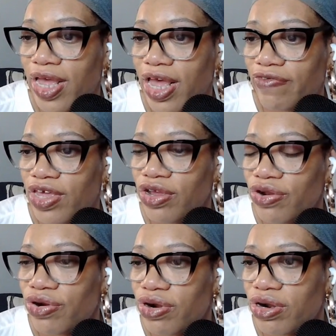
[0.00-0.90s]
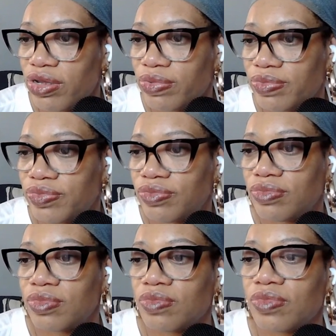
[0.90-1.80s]
we have here?
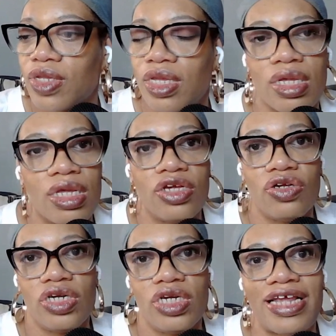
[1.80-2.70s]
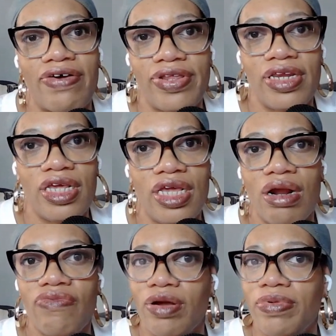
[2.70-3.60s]
You definitely need
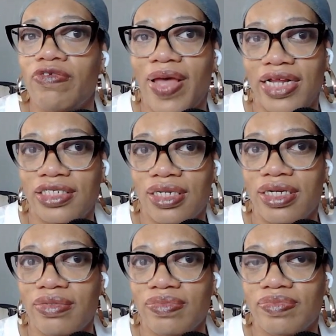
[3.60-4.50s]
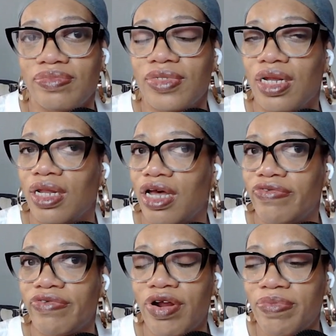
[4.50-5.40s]
a rubber spatula.
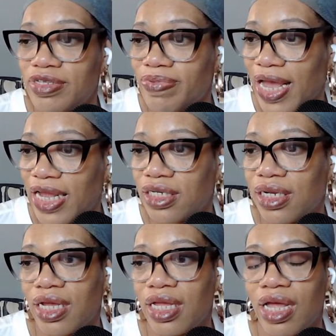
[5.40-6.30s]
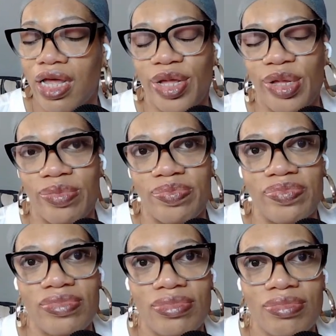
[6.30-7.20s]
Love a rubber spatula. Um,